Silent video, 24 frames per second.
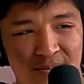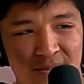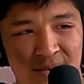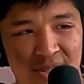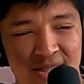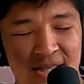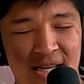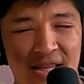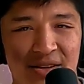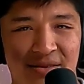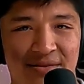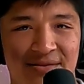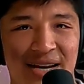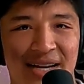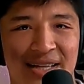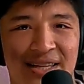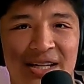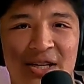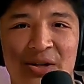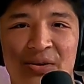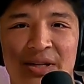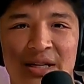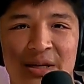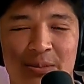it's not the fact
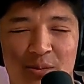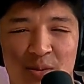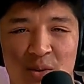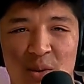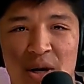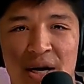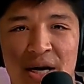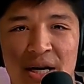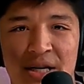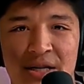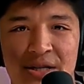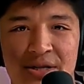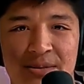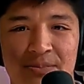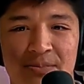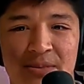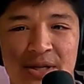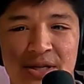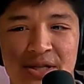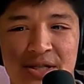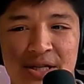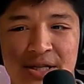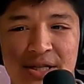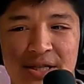that you need praise,
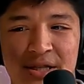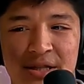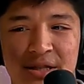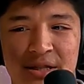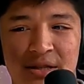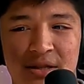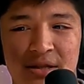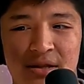but just